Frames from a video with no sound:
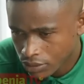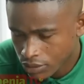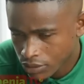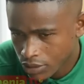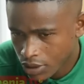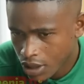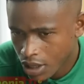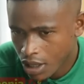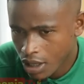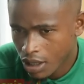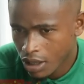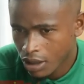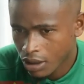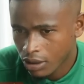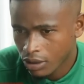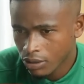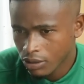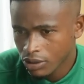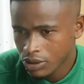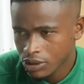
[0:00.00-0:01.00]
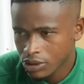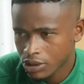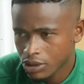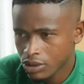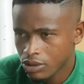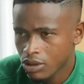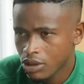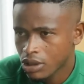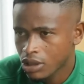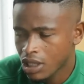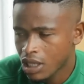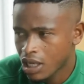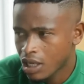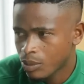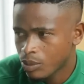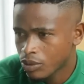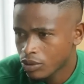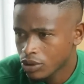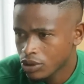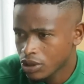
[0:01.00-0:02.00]
Yeah, always najua ni
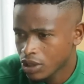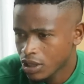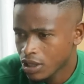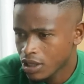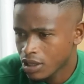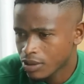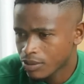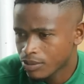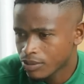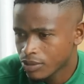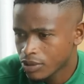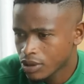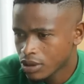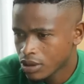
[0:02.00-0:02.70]
approach ya game.